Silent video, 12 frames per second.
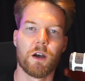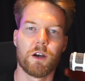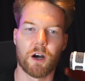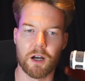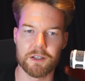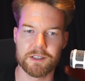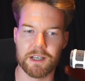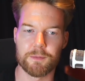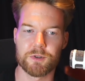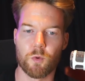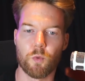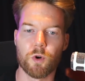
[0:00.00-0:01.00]

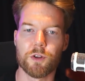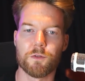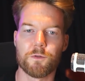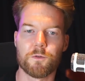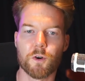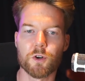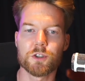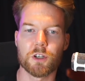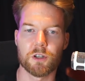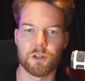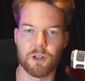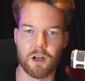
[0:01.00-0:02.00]
concepts, one of the first
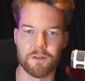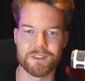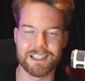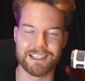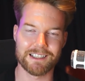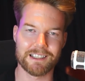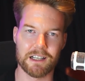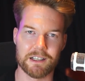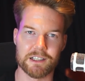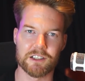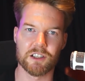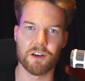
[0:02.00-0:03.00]
loves in
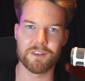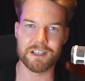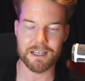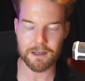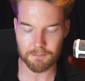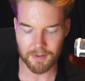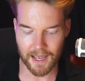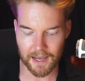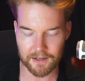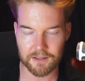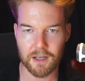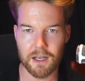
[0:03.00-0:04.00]
selling is love the
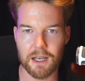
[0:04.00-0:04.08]
impact.